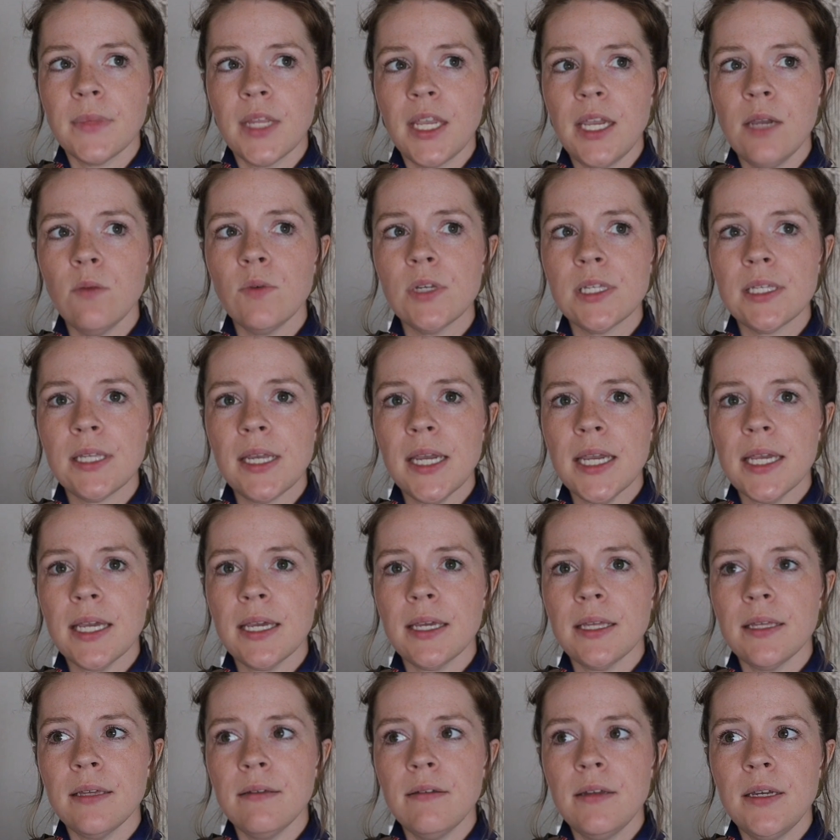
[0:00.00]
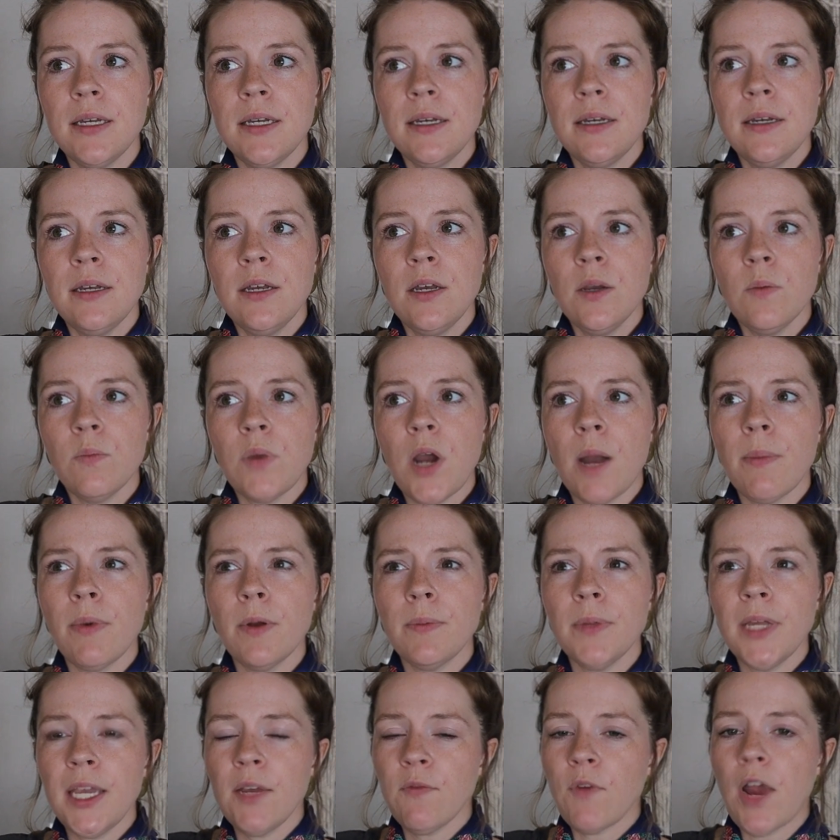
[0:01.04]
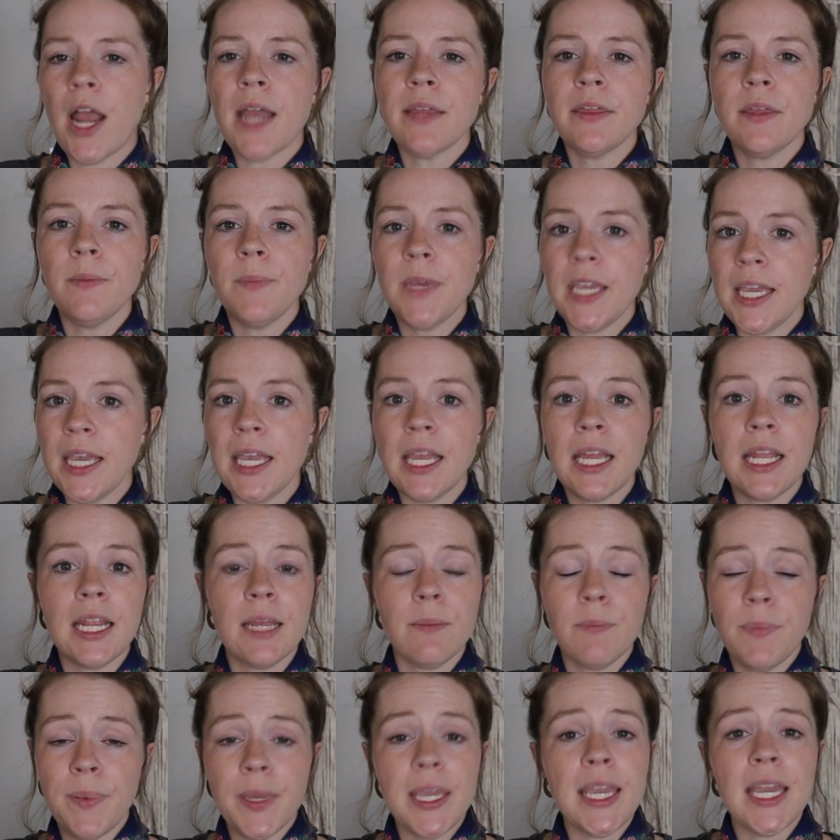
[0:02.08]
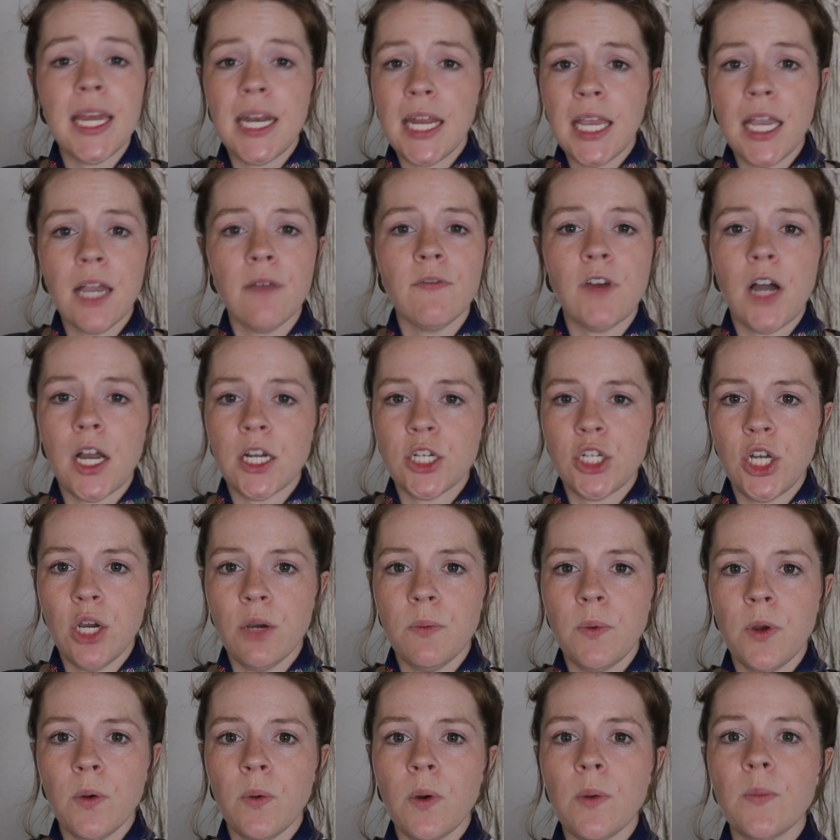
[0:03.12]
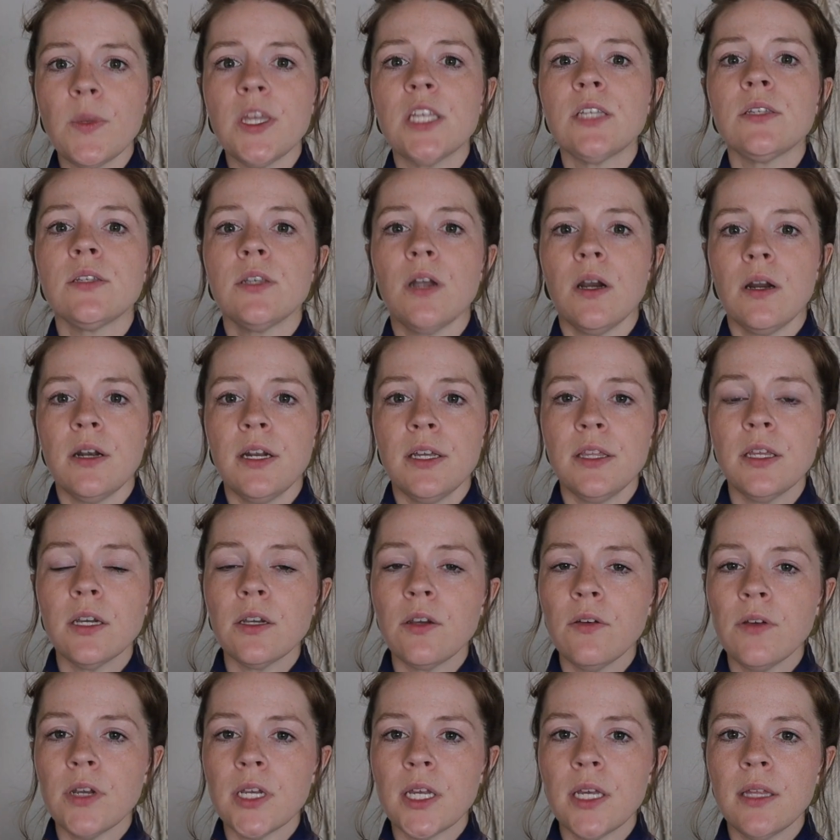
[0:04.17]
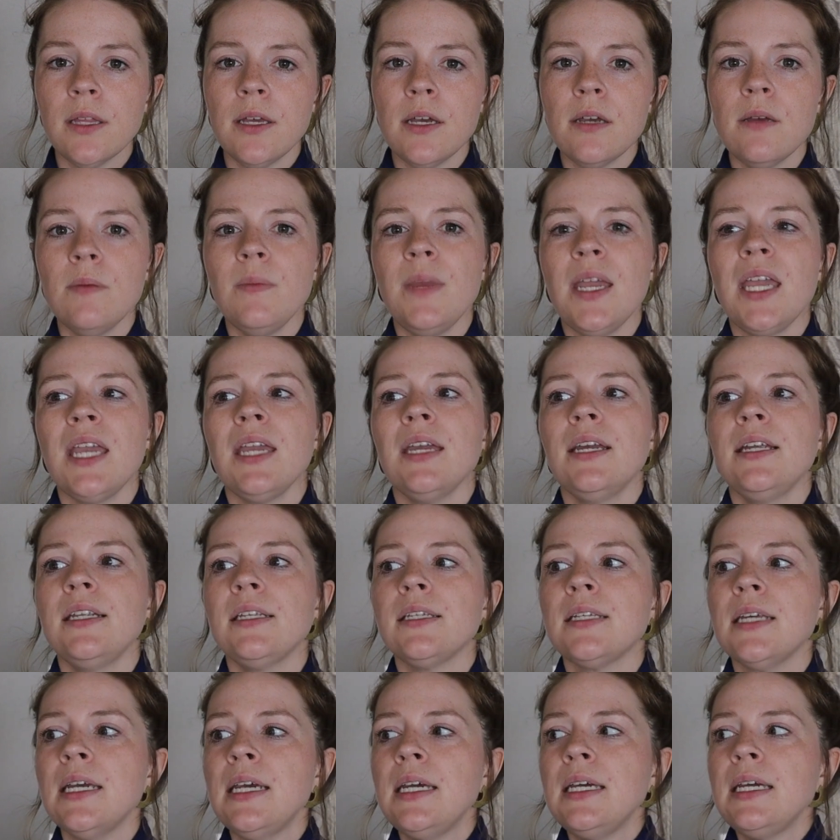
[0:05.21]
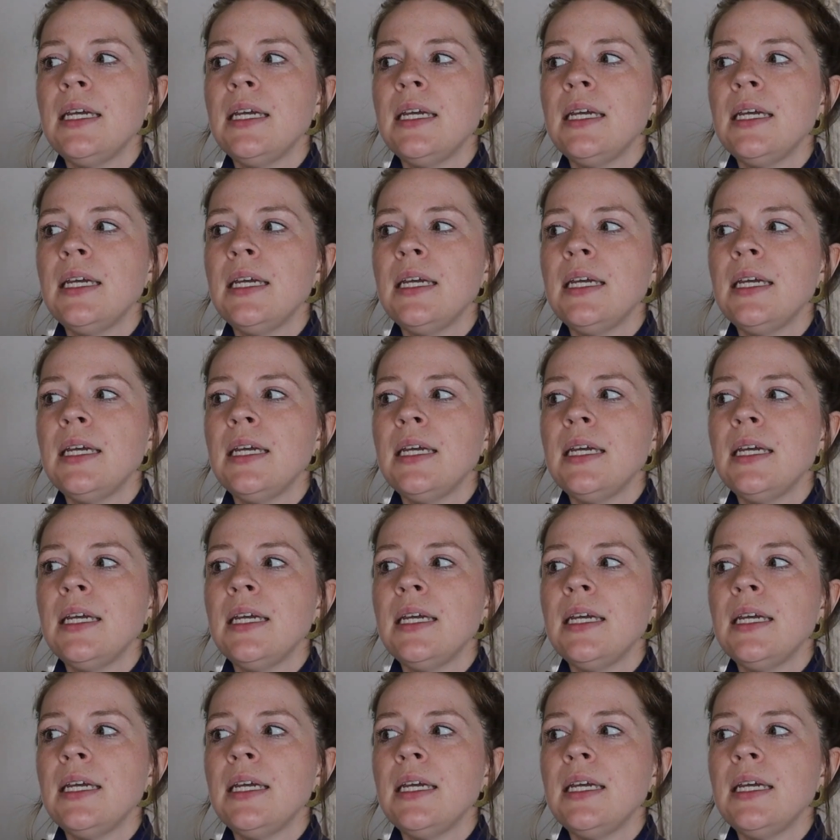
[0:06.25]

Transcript: it was like probably right at the beginning, beginning of October when we started the curriculum, and